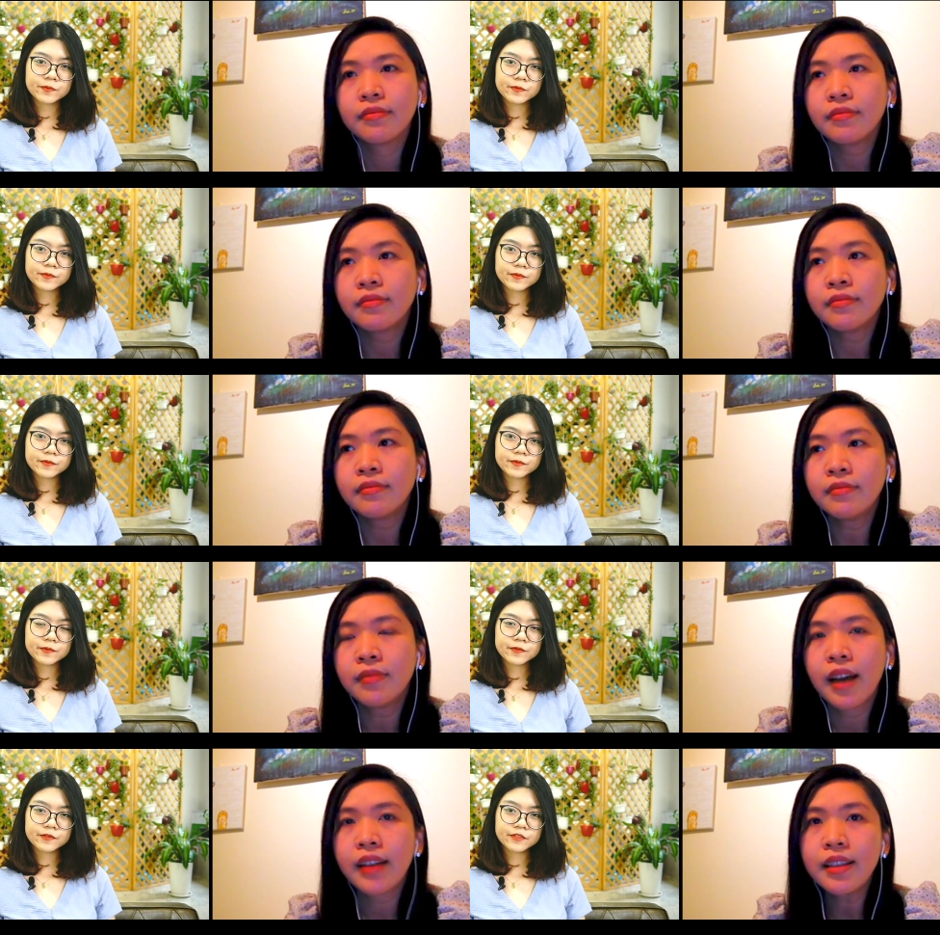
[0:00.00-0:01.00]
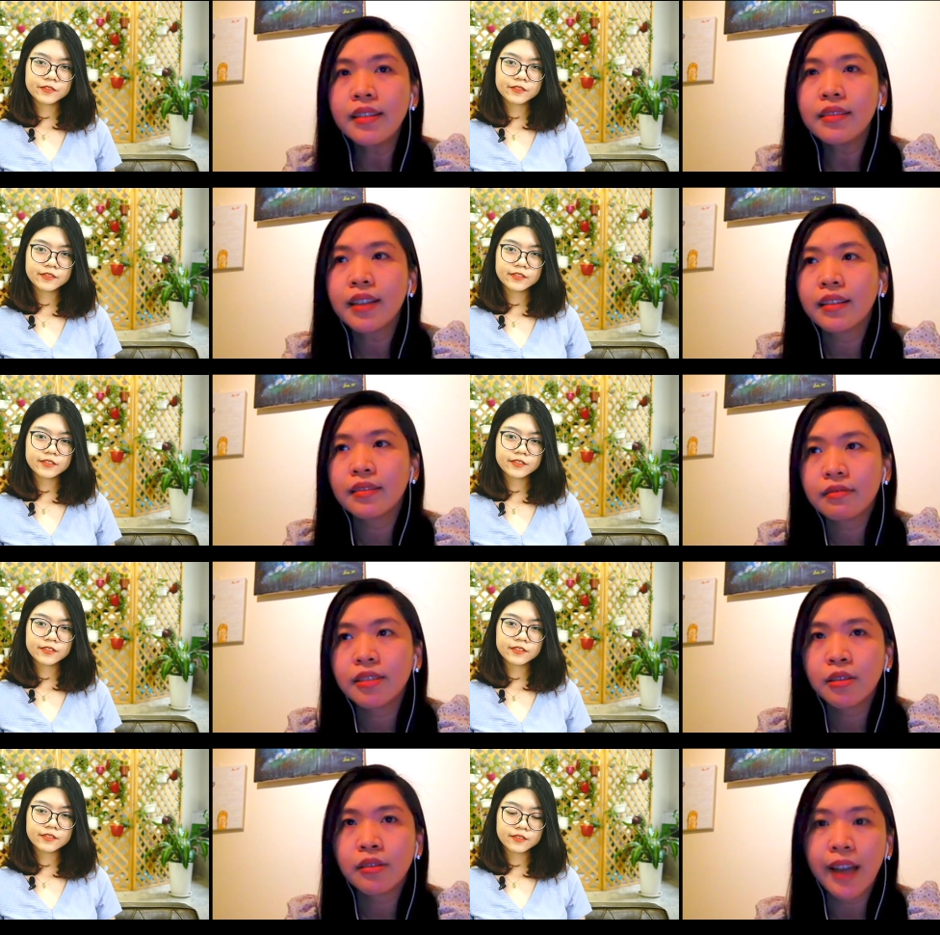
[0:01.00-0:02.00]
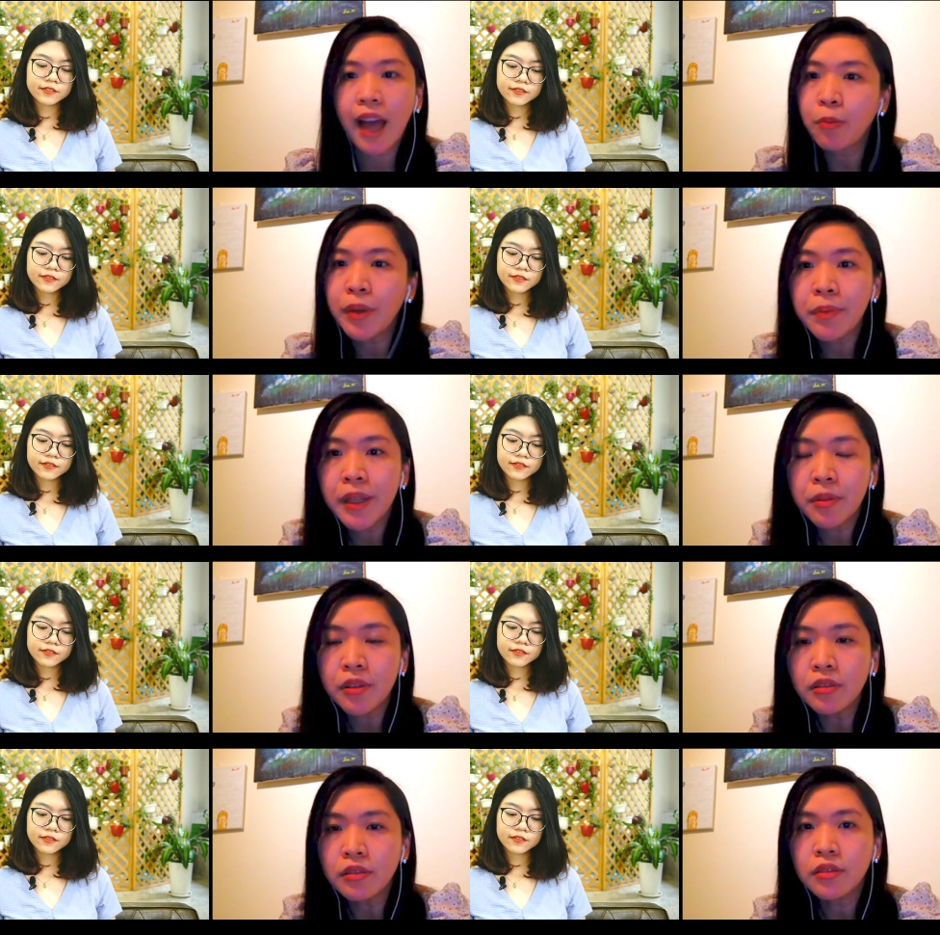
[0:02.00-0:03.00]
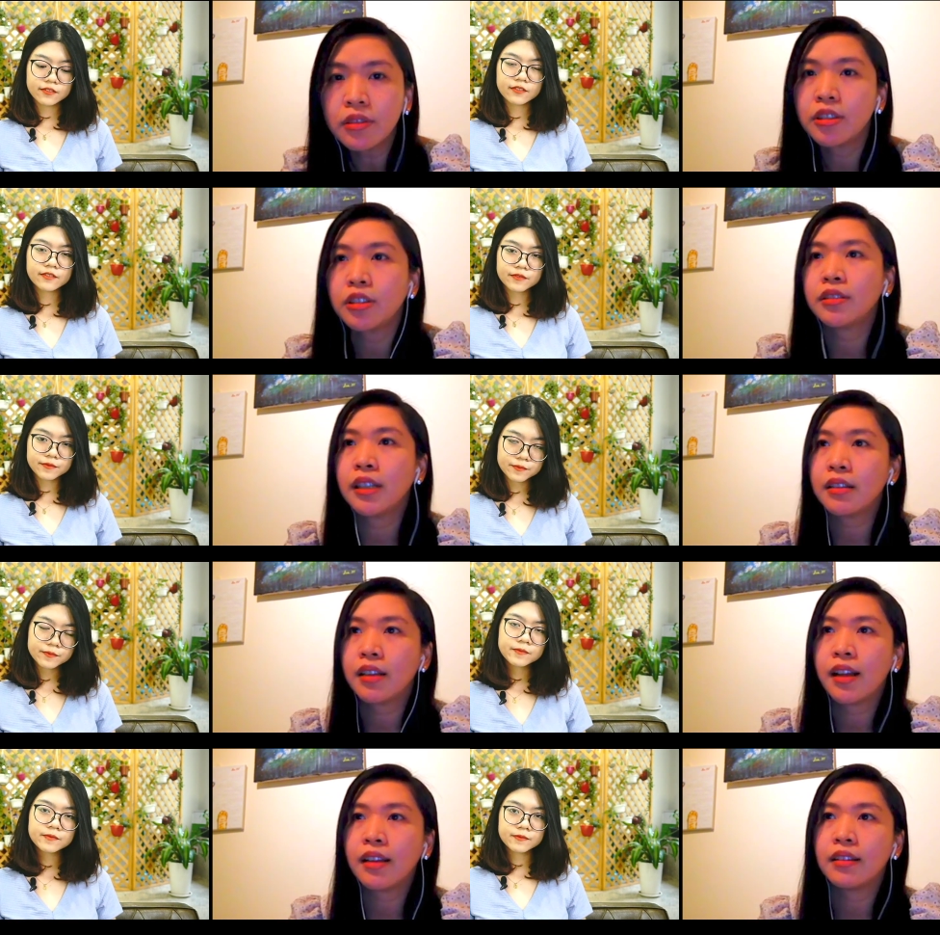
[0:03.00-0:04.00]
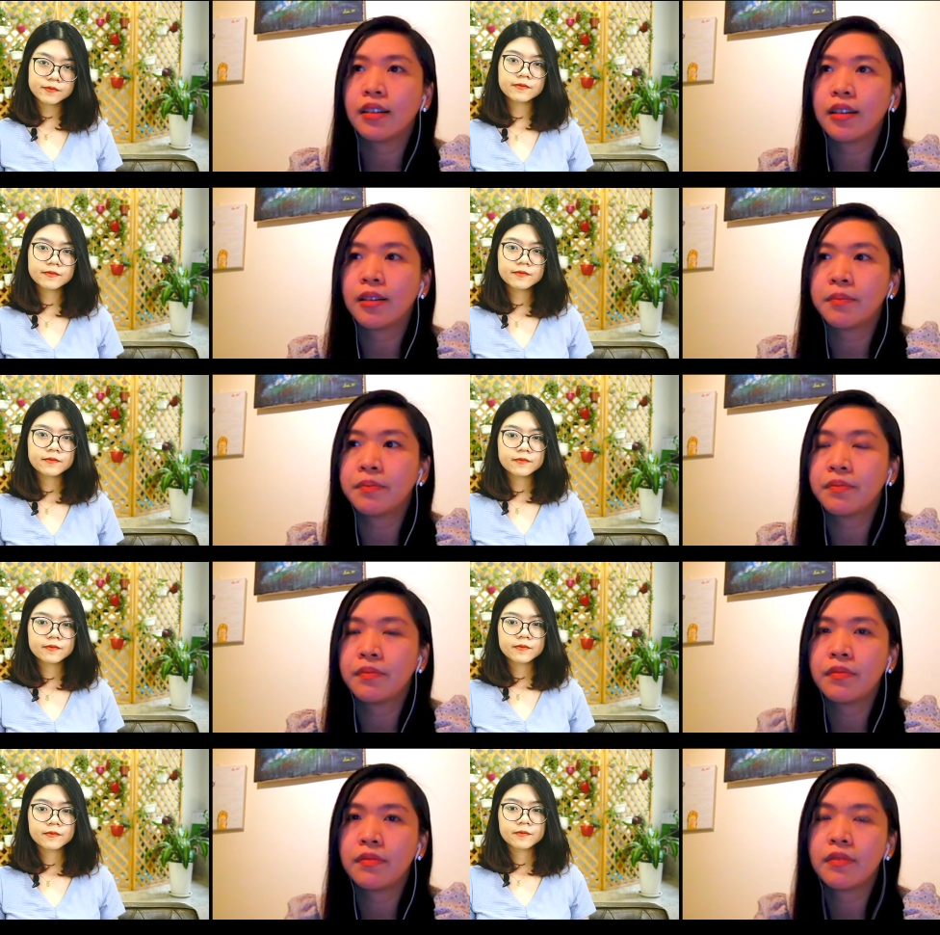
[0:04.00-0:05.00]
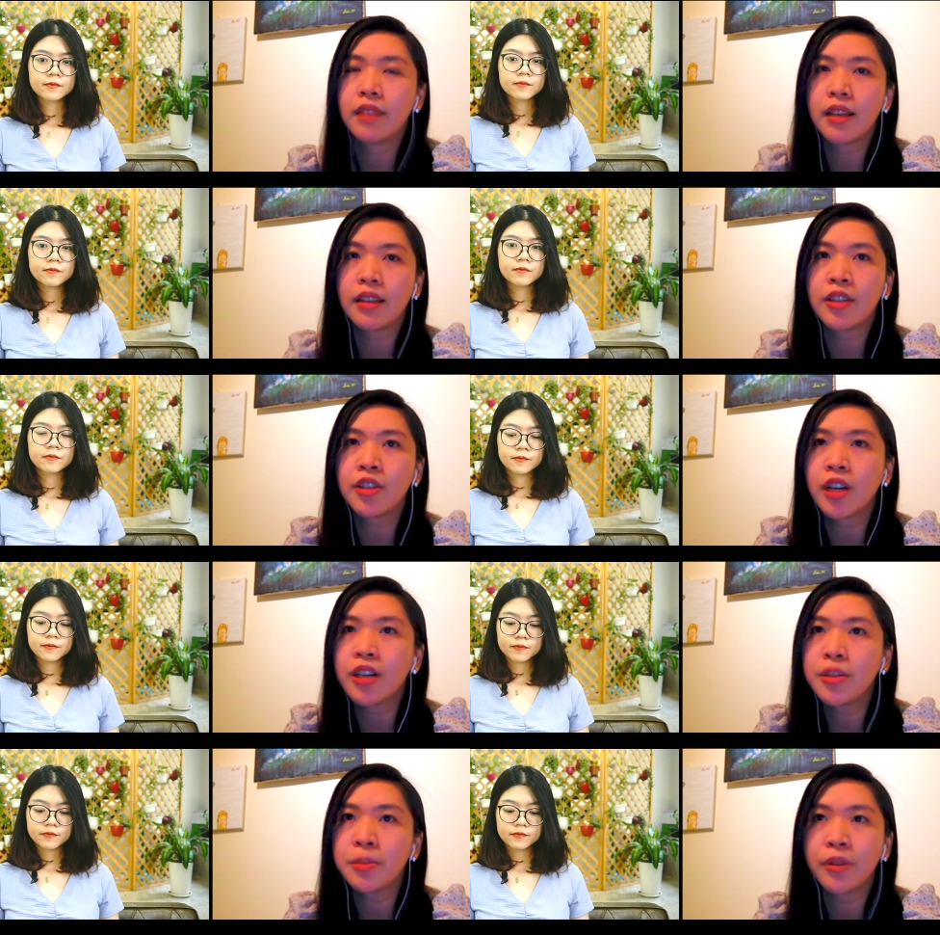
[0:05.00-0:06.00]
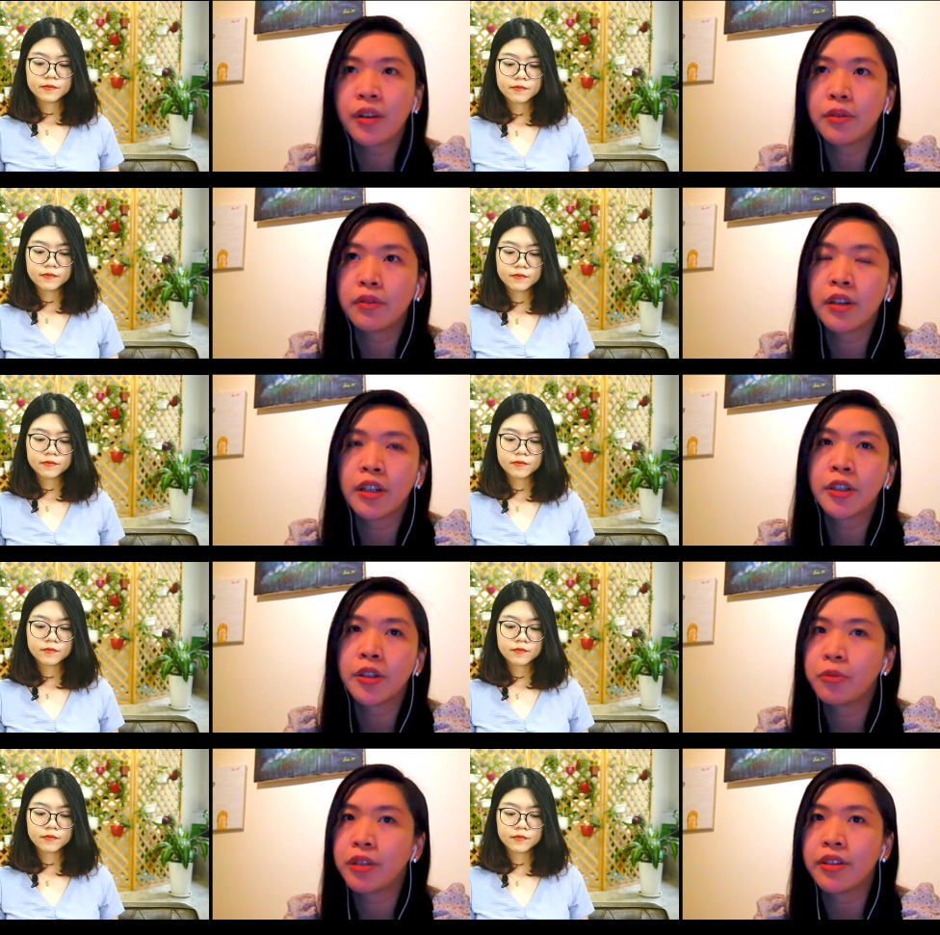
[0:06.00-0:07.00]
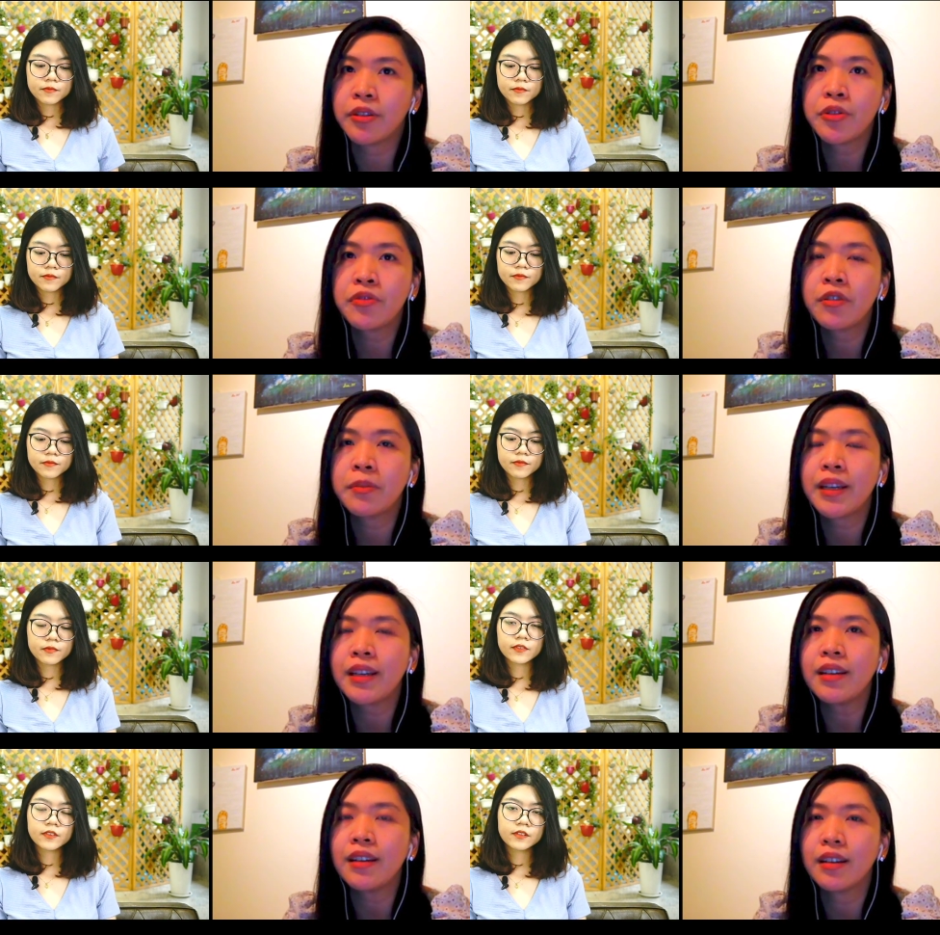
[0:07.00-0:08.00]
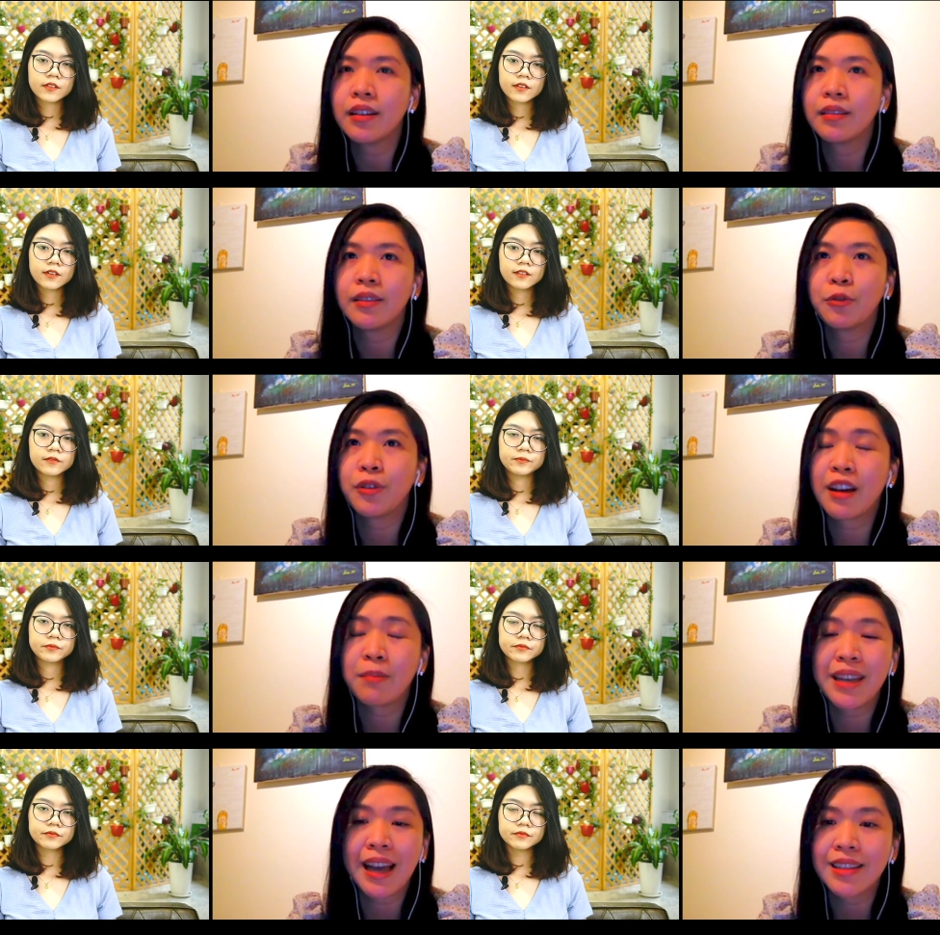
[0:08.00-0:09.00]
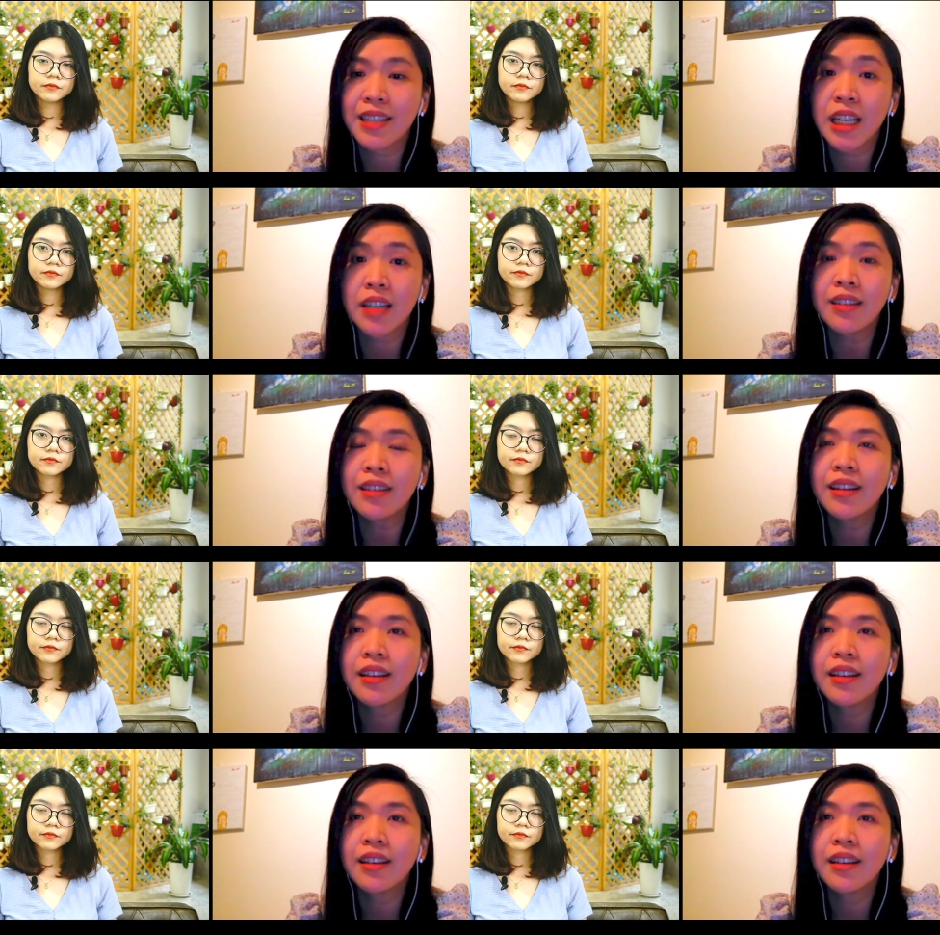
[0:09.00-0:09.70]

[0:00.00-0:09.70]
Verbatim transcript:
Speaker 1: Mm, I think like, you know, like helping people, you know, like that, um, they, they started to put on very good reviews for me uh, without me asking